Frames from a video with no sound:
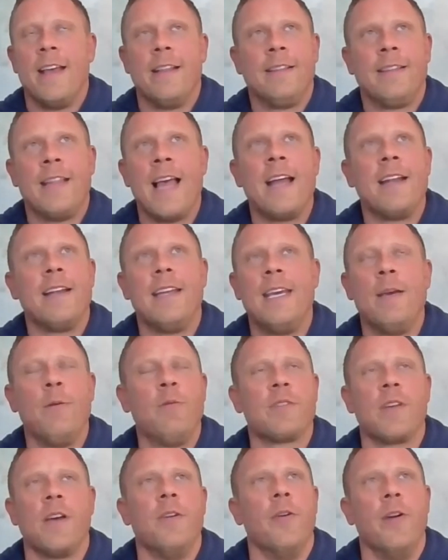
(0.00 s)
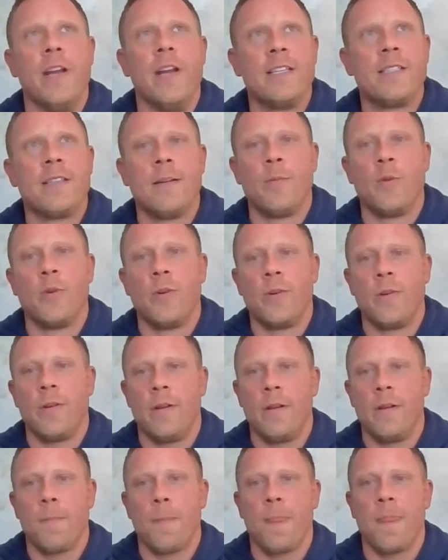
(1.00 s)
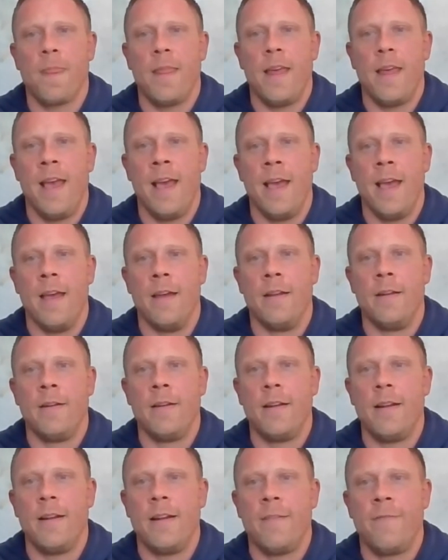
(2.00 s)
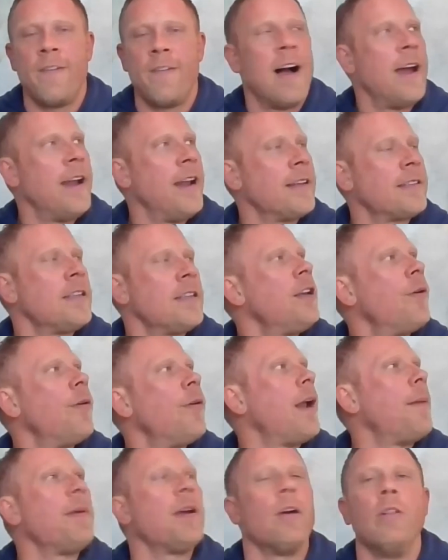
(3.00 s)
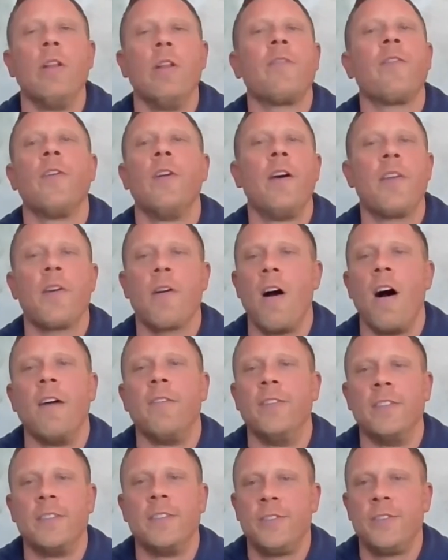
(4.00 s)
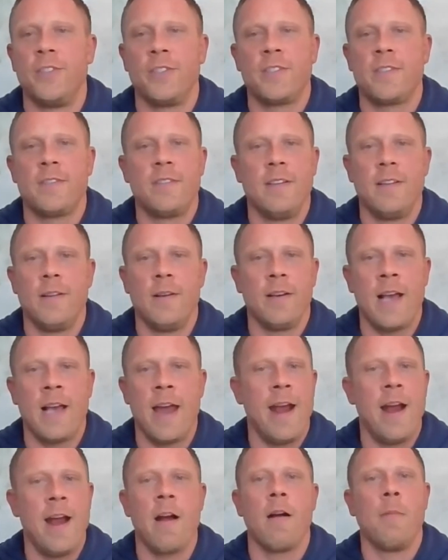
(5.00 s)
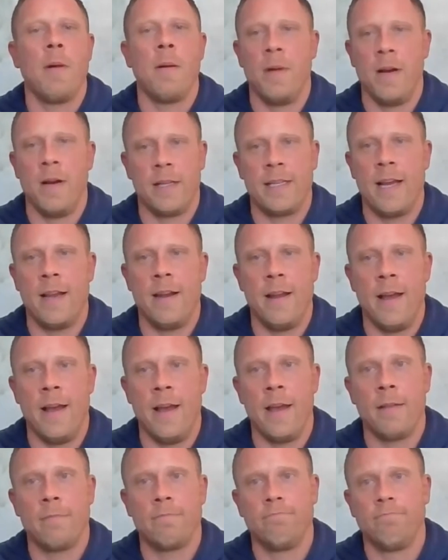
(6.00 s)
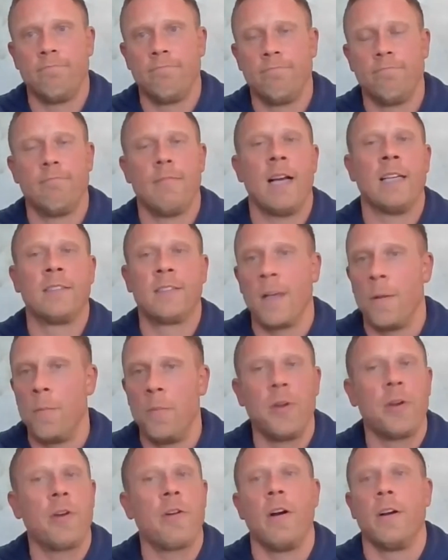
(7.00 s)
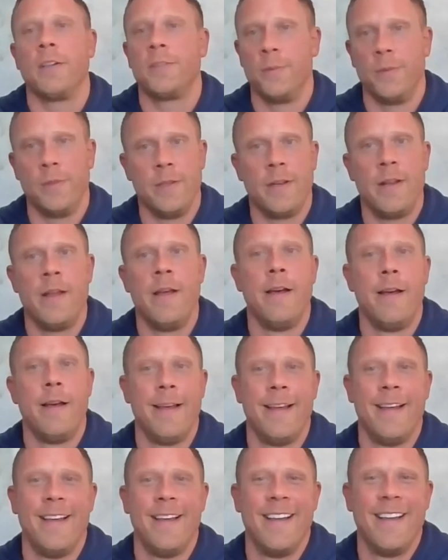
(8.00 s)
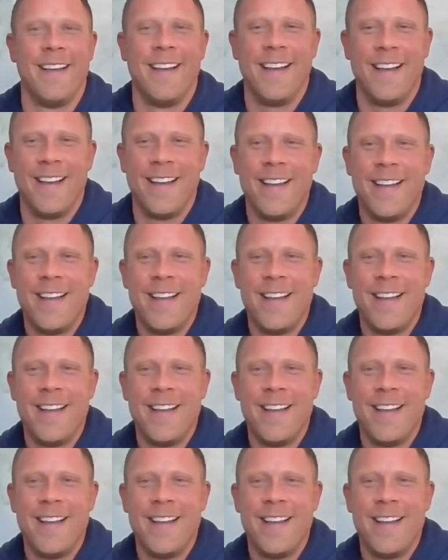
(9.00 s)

That he was unreasonable and fine. I said, you know what? I'm gonna go look for another office. Just got a hair up my butt that day. I stumbled across one.